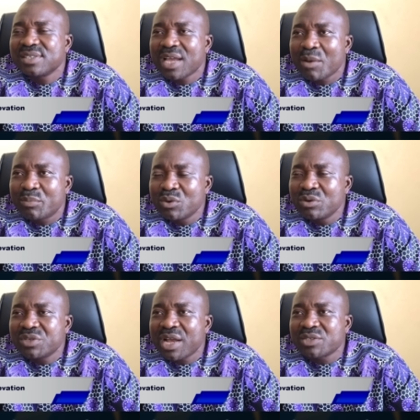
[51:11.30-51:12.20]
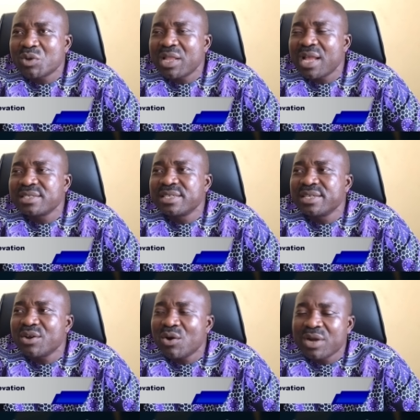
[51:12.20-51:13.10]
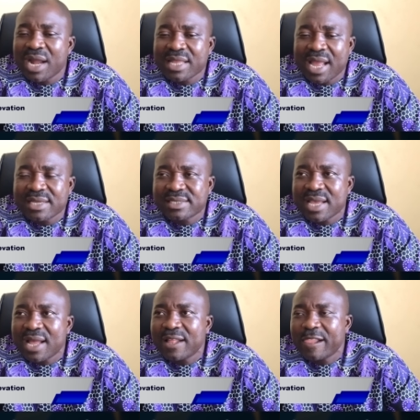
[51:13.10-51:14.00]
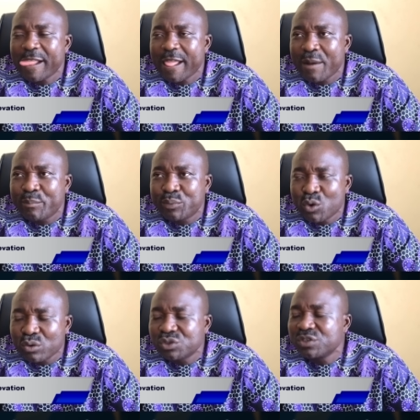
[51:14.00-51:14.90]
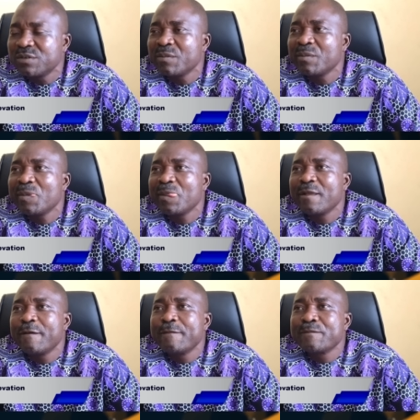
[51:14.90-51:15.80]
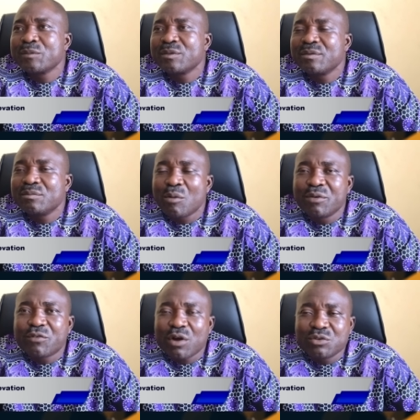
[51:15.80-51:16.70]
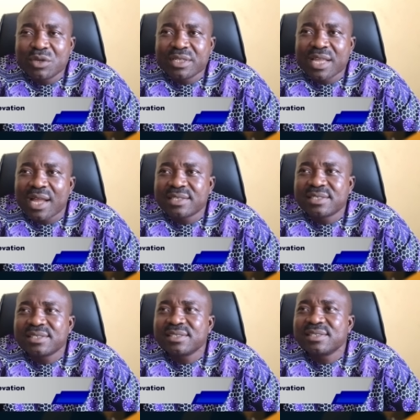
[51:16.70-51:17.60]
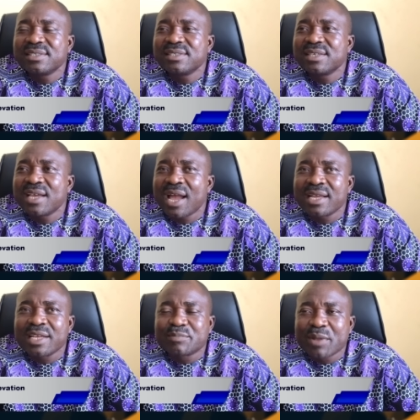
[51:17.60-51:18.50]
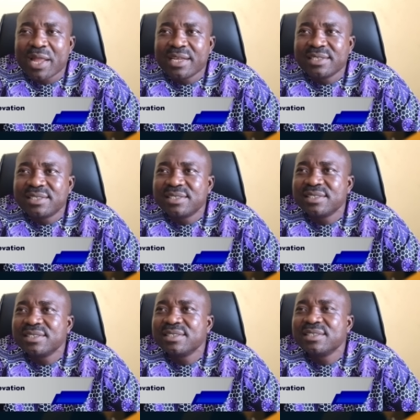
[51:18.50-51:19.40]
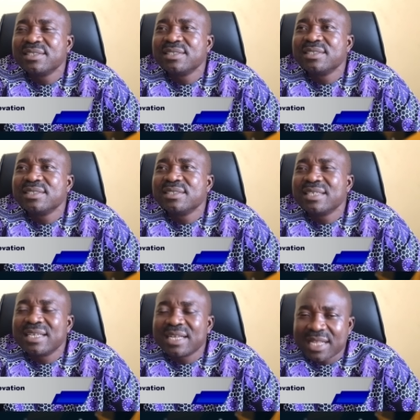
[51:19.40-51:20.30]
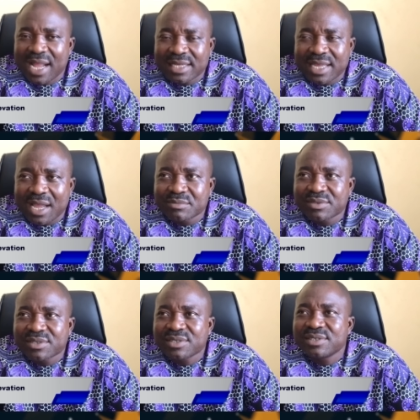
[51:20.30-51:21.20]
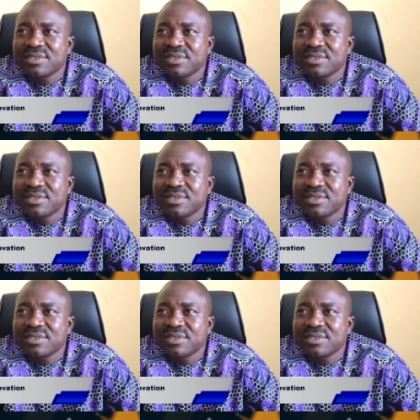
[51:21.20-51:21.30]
approach as well as the organizer approach. But before doing that, I explained in clear terms